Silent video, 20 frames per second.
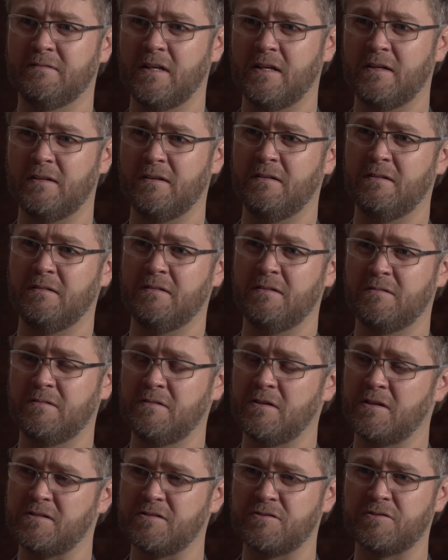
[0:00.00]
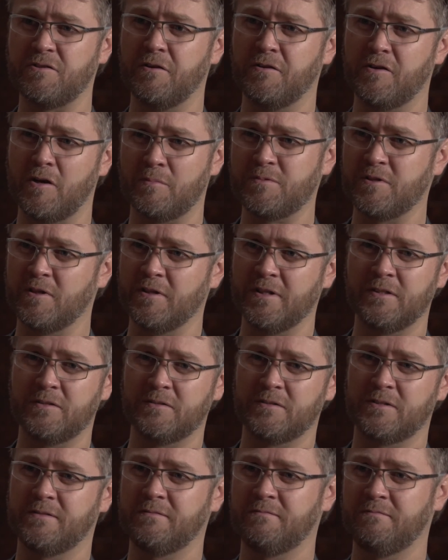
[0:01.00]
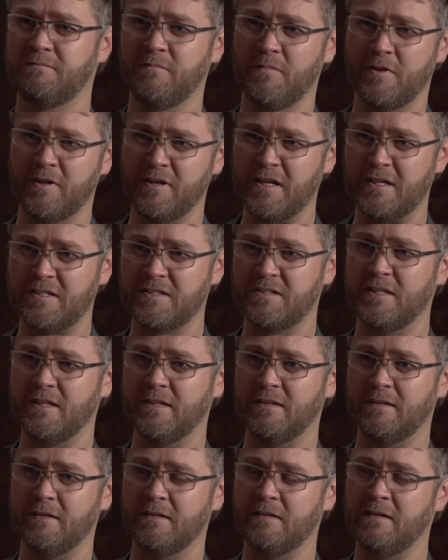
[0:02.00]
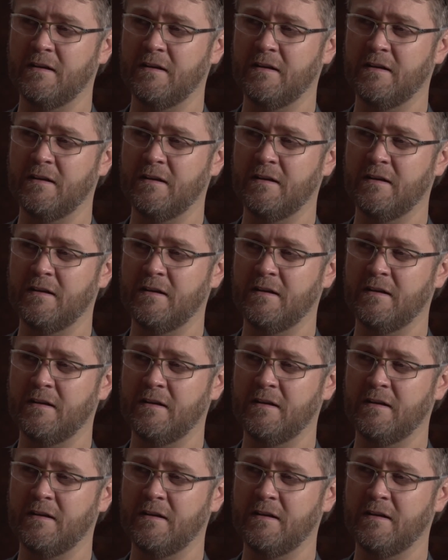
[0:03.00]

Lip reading: It doesn't turn obsolete the next year,